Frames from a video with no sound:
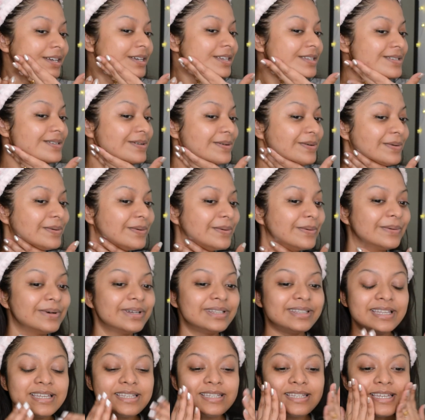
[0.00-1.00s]
so
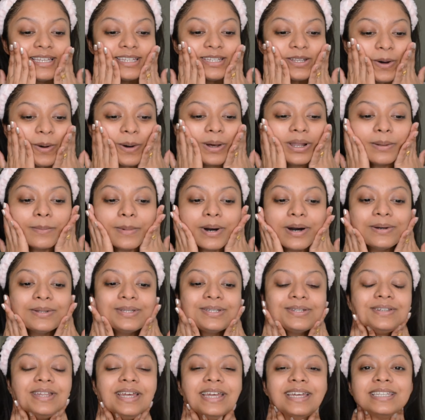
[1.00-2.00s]
this is all
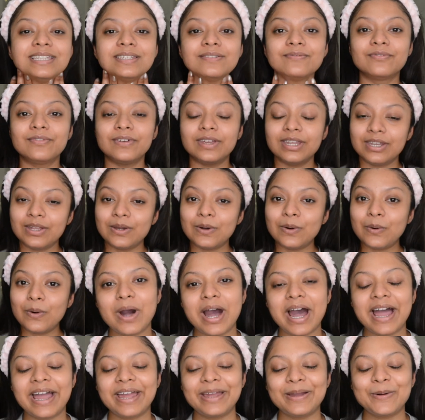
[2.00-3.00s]
about today's video
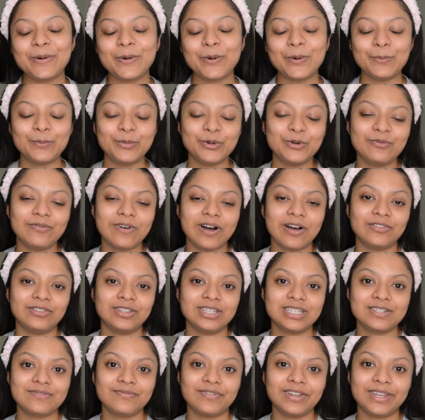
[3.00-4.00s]
i hope you found
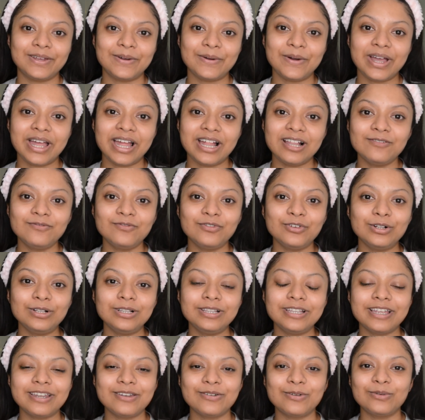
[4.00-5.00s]
this video
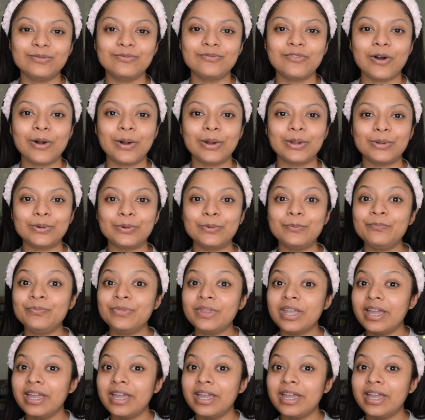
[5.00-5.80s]
helpful then don't forget to